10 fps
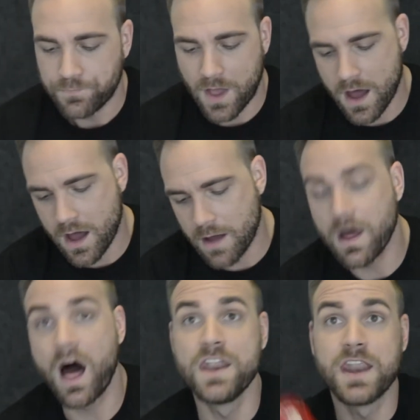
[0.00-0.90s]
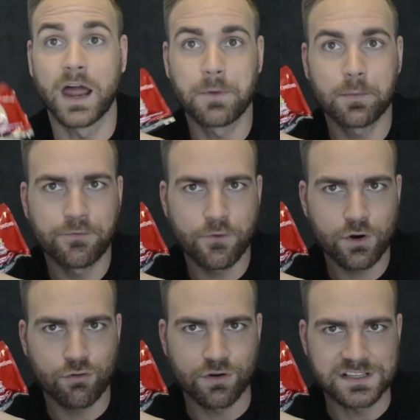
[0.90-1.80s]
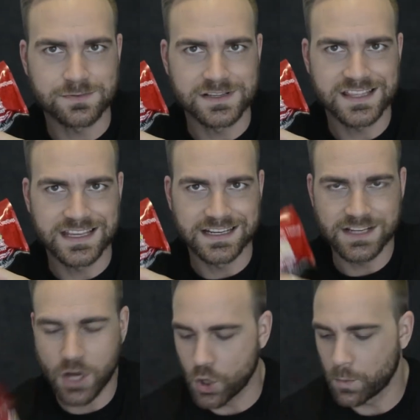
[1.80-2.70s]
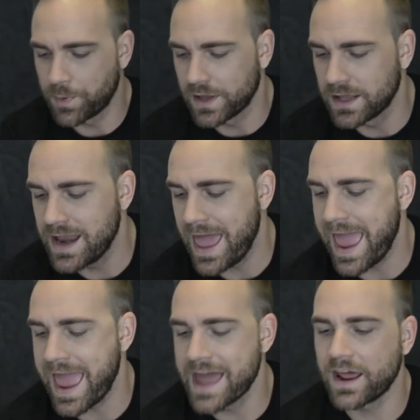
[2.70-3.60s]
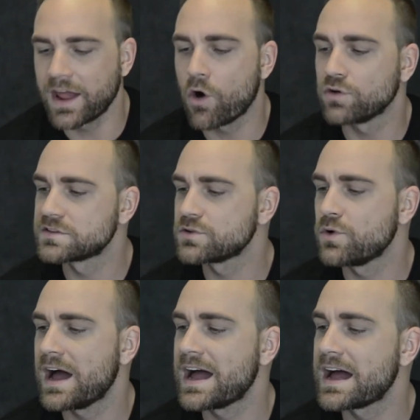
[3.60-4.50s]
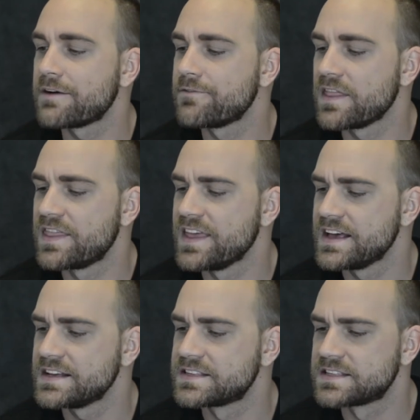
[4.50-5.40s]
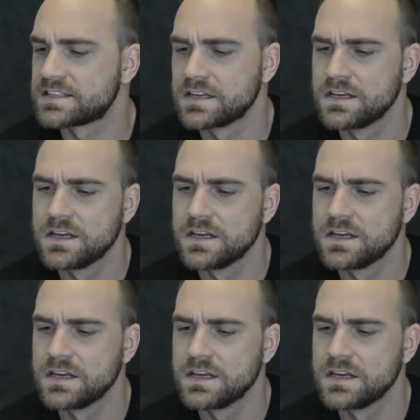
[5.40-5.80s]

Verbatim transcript: um, a Nightmare Before Christmas thing to open, and I also have this